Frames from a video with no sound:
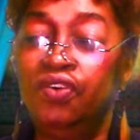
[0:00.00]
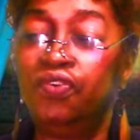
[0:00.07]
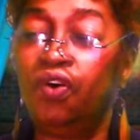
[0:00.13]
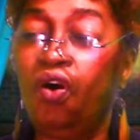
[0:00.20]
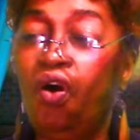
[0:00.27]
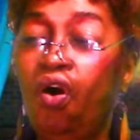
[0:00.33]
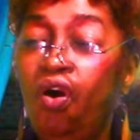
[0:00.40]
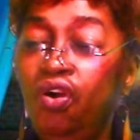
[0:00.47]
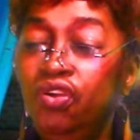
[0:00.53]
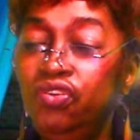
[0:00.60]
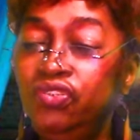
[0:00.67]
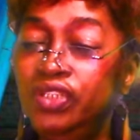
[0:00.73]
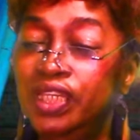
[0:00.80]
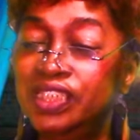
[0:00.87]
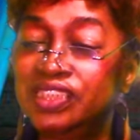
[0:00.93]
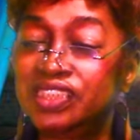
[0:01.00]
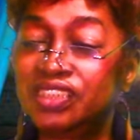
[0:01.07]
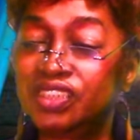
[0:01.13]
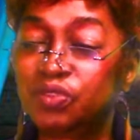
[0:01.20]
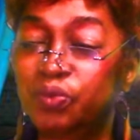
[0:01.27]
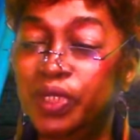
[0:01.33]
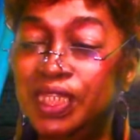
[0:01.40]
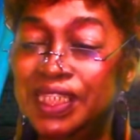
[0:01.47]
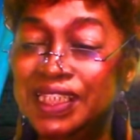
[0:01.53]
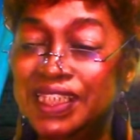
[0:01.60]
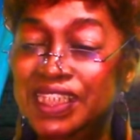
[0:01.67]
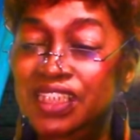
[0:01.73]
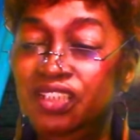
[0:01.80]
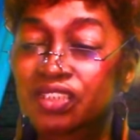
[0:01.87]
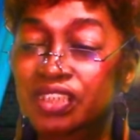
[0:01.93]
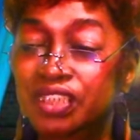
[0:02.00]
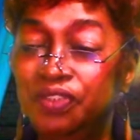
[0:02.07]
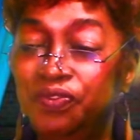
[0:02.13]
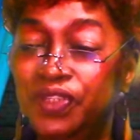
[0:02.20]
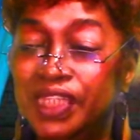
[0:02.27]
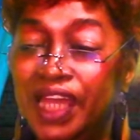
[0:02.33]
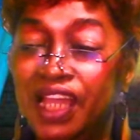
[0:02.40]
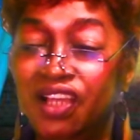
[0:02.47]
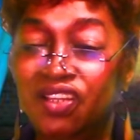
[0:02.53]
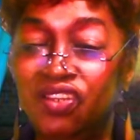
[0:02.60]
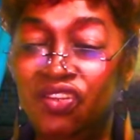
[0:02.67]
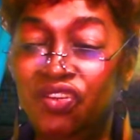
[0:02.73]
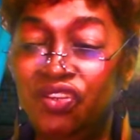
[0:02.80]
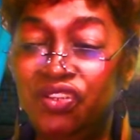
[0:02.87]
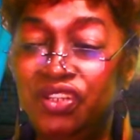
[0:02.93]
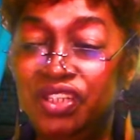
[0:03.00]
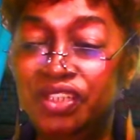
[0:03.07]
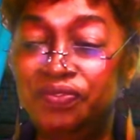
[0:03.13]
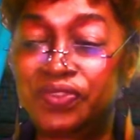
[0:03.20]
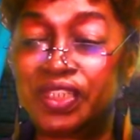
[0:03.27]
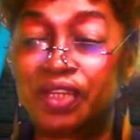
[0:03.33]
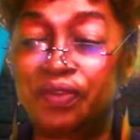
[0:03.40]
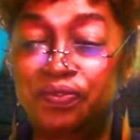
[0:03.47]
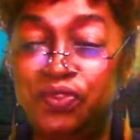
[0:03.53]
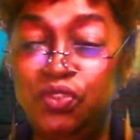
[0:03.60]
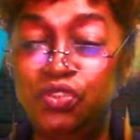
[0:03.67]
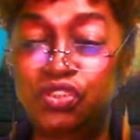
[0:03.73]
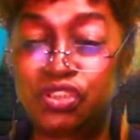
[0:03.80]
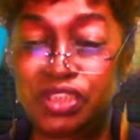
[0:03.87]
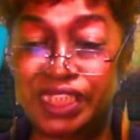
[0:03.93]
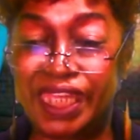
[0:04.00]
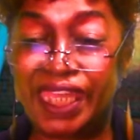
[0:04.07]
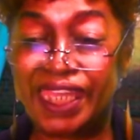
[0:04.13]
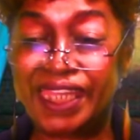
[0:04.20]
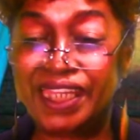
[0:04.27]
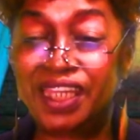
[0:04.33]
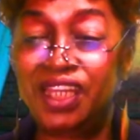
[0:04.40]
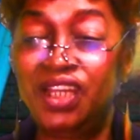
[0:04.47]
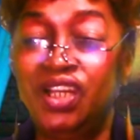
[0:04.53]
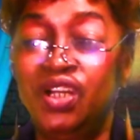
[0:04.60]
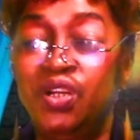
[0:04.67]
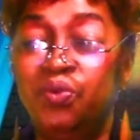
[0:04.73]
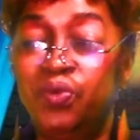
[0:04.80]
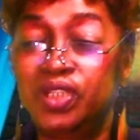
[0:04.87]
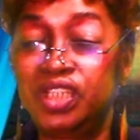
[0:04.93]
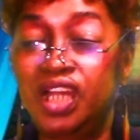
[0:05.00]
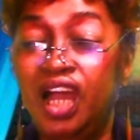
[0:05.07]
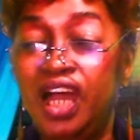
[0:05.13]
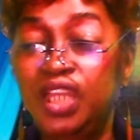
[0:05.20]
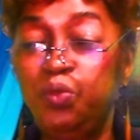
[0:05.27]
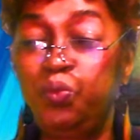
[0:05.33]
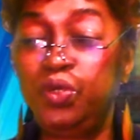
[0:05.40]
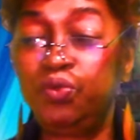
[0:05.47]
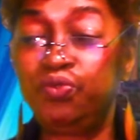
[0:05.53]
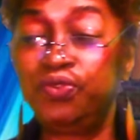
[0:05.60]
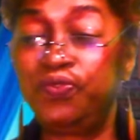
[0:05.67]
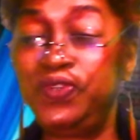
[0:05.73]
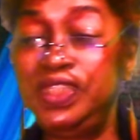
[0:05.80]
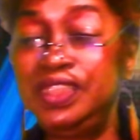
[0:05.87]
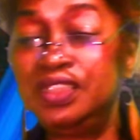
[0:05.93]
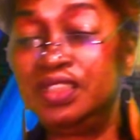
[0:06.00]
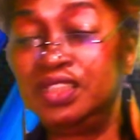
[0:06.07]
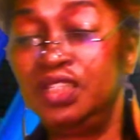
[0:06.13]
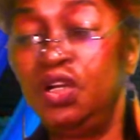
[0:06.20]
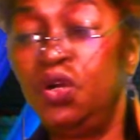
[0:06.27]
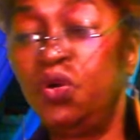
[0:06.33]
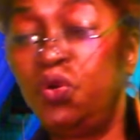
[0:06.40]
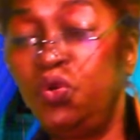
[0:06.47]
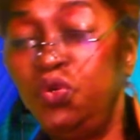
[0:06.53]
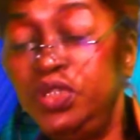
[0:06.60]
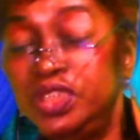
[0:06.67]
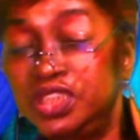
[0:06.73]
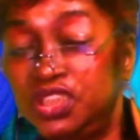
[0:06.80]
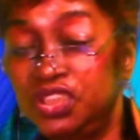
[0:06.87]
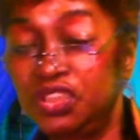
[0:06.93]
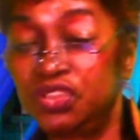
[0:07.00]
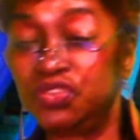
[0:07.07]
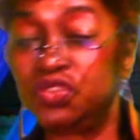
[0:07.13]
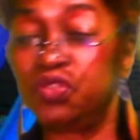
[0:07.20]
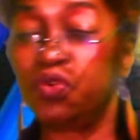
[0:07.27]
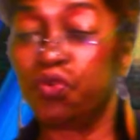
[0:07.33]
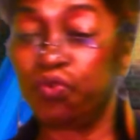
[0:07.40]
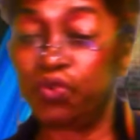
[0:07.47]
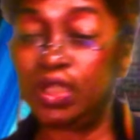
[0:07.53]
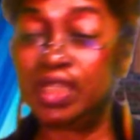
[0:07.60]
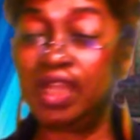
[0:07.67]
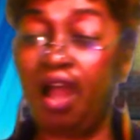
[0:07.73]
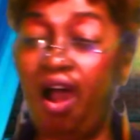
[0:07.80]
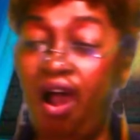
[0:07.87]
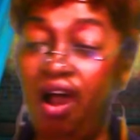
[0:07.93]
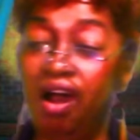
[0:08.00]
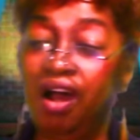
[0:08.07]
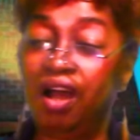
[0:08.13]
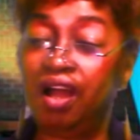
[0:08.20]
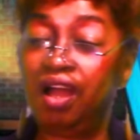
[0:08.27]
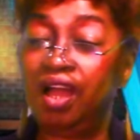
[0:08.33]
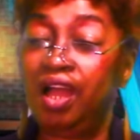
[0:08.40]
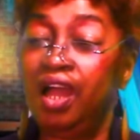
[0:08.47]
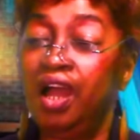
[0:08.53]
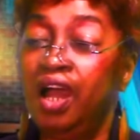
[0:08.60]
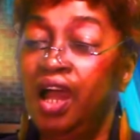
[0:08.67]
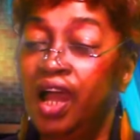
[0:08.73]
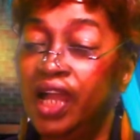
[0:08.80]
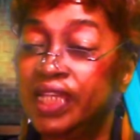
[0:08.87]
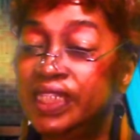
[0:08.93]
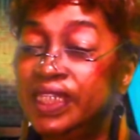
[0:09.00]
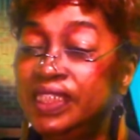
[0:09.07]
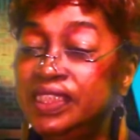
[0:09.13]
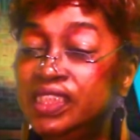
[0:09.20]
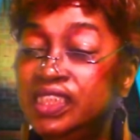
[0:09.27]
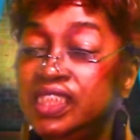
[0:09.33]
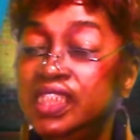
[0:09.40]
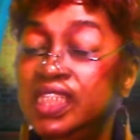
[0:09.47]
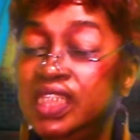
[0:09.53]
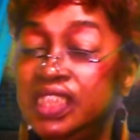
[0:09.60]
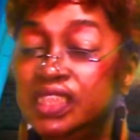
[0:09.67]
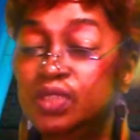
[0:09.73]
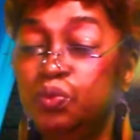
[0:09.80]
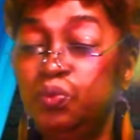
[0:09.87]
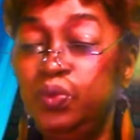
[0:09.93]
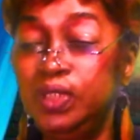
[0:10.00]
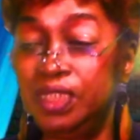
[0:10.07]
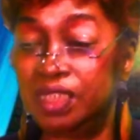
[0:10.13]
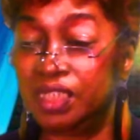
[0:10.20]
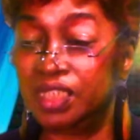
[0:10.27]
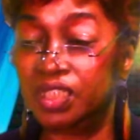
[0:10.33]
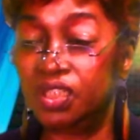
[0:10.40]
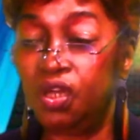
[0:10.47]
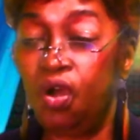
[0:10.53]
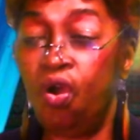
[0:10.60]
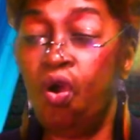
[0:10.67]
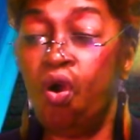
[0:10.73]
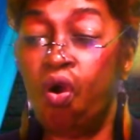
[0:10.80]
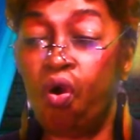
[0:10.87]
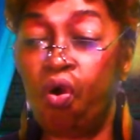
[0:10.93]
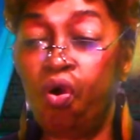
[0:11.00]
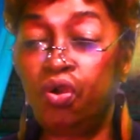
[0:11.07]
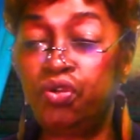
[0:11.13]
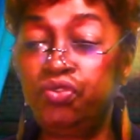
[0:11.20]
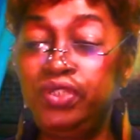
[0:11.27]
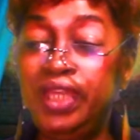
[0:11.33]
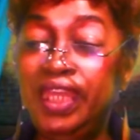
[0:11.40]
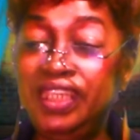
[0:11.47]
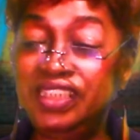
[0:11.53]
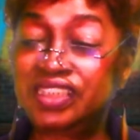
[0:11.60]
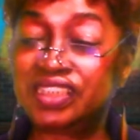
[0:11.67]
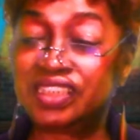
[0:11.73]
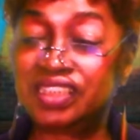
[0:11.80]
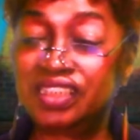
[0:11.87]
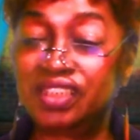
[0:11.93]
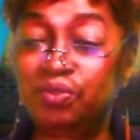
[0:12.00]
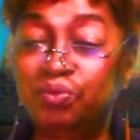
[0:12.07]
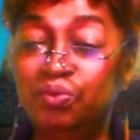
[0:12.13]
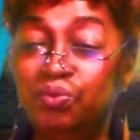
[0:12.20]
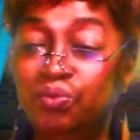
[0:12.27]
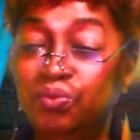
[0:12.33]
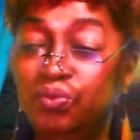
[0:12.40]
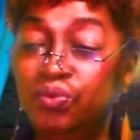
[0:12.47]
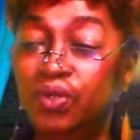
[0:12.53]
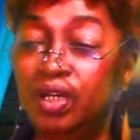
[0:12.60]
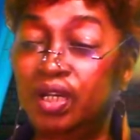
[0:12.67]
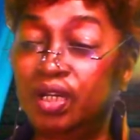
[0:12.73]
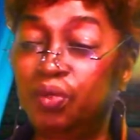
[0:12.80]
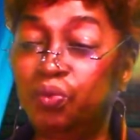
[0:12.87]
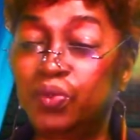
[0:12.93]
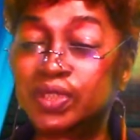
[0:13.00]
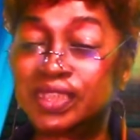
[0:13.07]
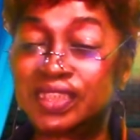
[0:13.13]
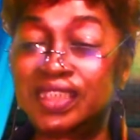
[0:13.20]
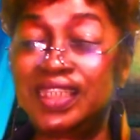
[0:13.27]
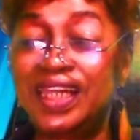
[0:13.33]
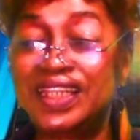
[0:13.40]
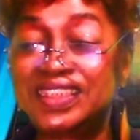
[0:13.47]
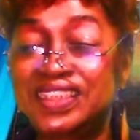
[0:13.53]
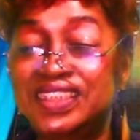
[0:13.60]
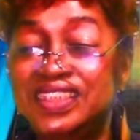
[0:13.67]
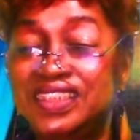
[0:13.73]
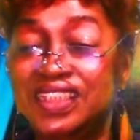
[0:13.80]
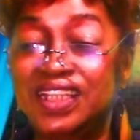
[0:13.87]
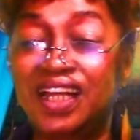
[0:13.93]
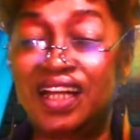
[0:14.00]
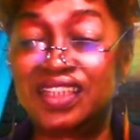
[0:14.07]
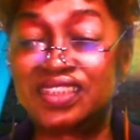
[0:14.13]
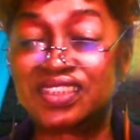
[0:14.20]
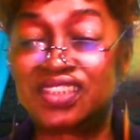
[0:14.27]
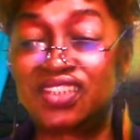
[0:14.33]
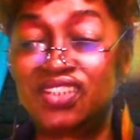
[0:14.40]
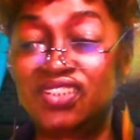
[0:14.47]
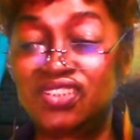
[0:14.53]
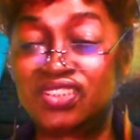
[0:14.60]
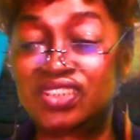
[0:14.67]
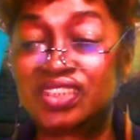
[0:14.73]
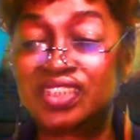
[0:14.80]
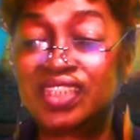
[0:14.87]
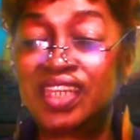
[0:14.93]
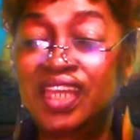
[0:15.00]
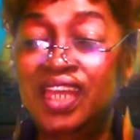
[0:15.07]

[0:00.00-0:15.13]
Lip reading: For all creation is waiting eagerly for that glory, for that future day, when God will reveal who his children really are. Against its will, all creation was selected to God's curse.